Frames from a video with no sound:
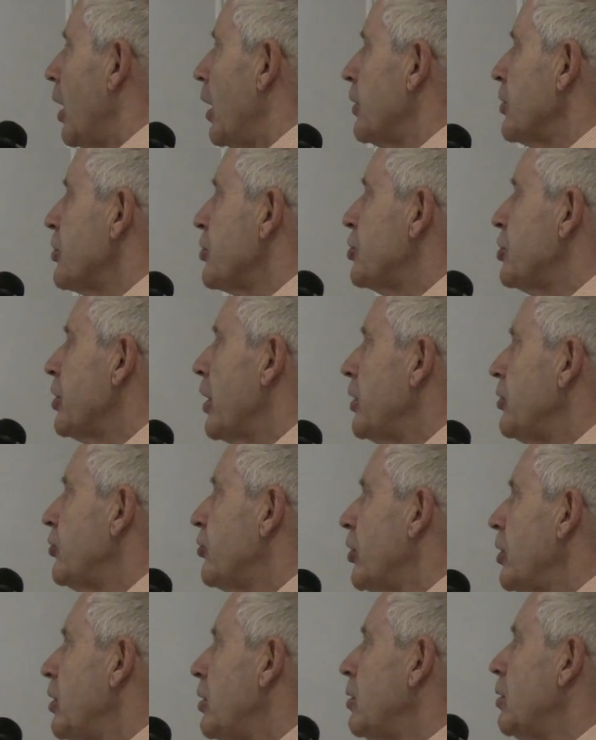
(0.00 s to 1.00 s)
And there's
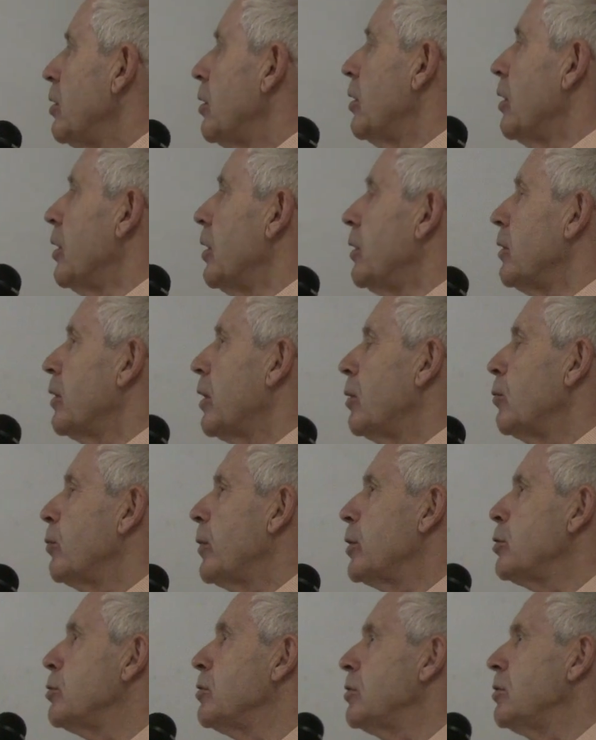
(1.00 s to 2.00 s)
JT9. Now
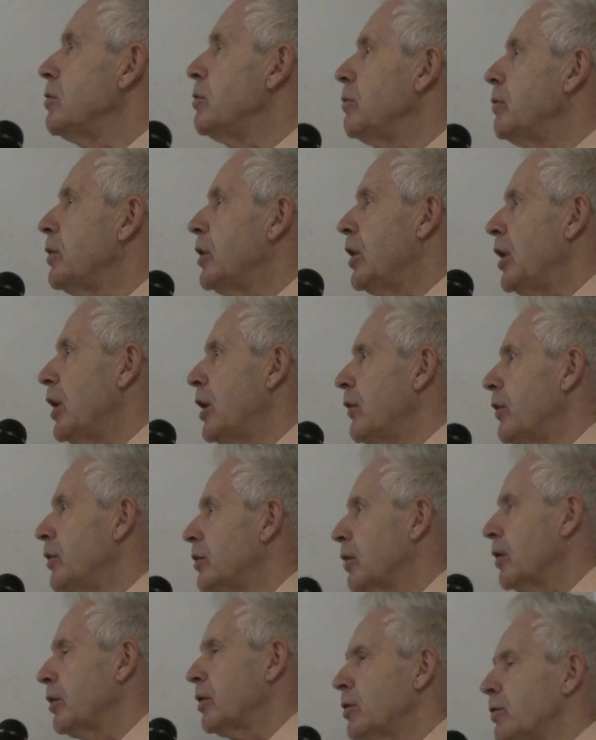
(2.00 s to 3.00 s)
when you hear it
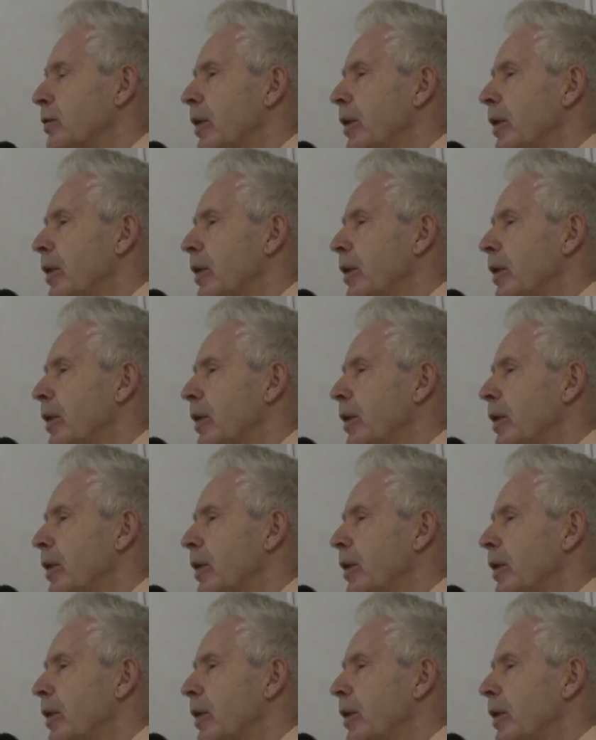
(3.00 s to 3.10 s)
on the